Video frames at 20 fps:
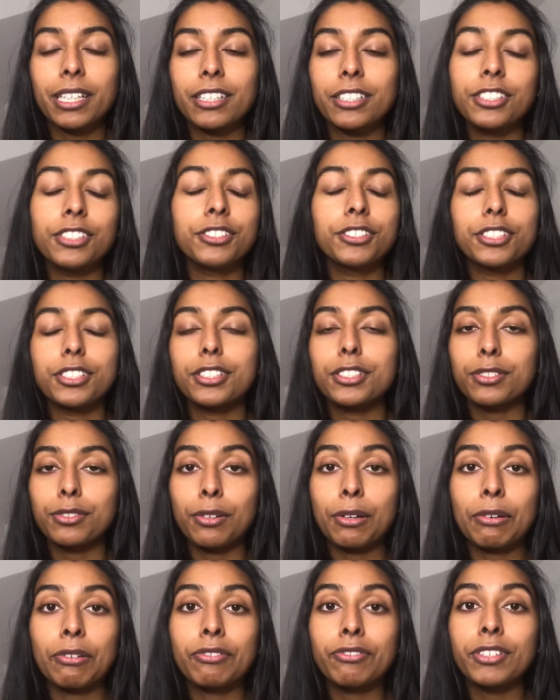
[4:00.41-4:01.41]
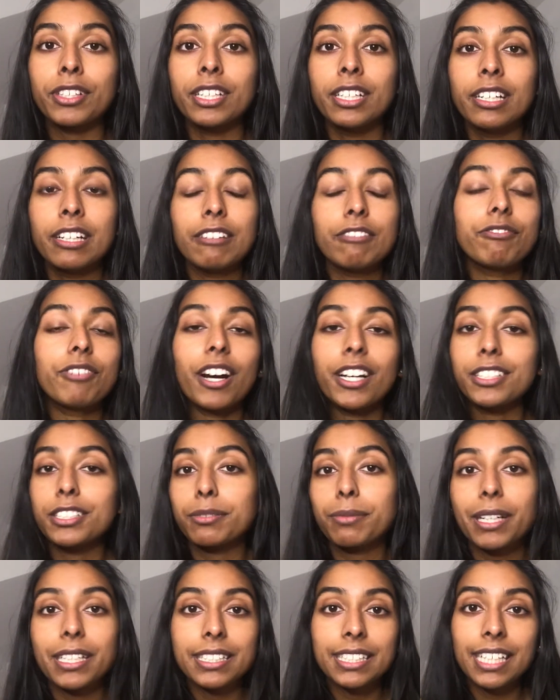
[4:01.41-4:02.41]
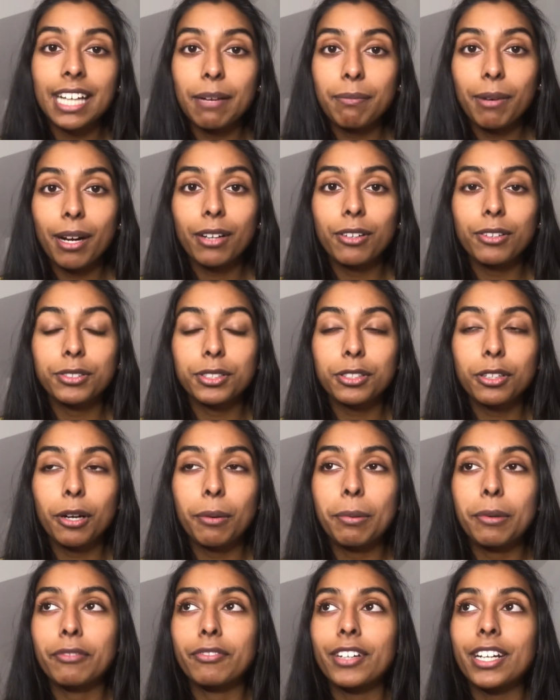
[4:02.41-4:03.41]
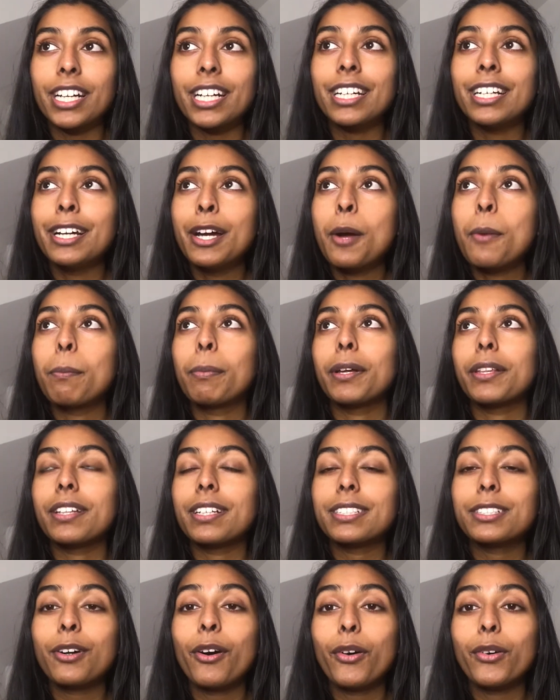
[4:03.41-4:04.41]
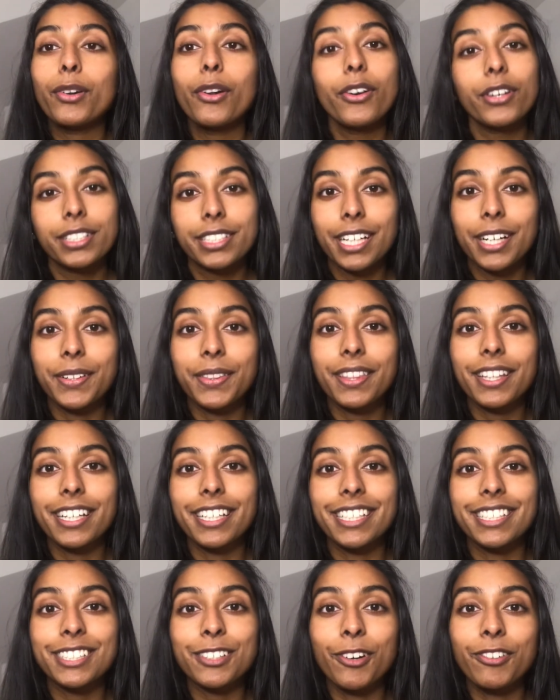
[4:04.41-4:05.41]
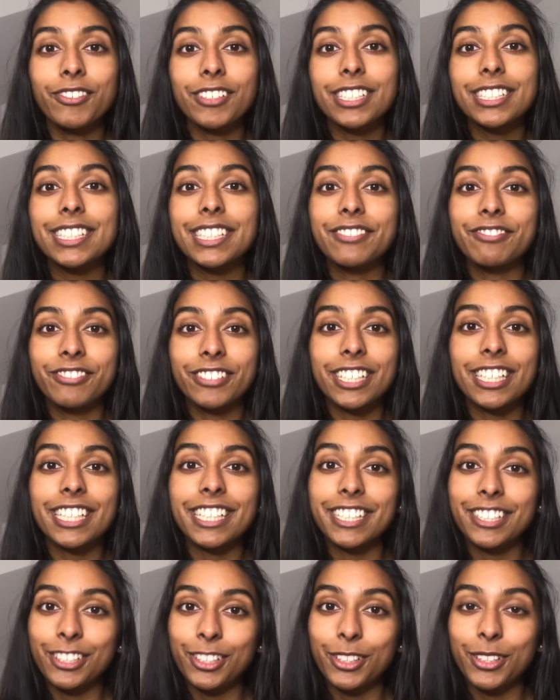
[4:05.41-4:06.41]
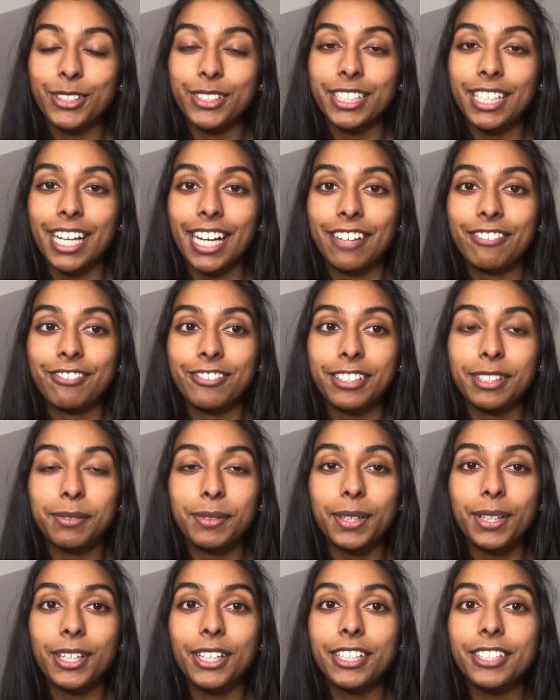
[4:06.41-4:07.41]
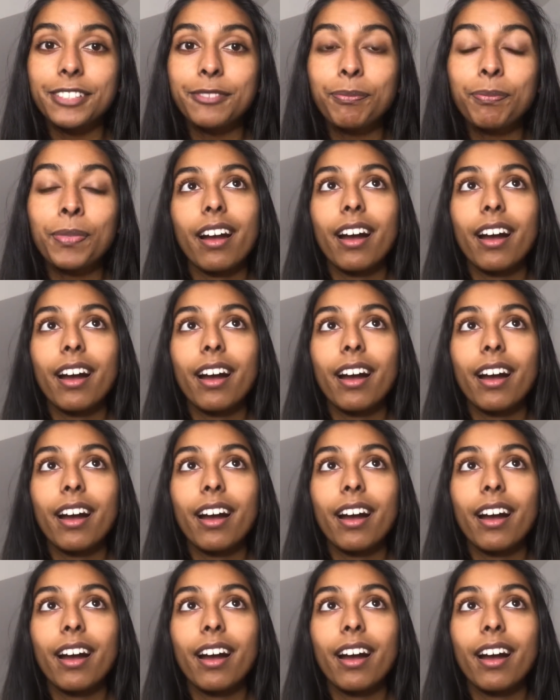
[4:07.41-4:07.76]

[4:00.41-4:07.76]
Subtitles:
and you just sort of find a way to get back on top of it. But this whole lockdown thing is obviously really new to everyone.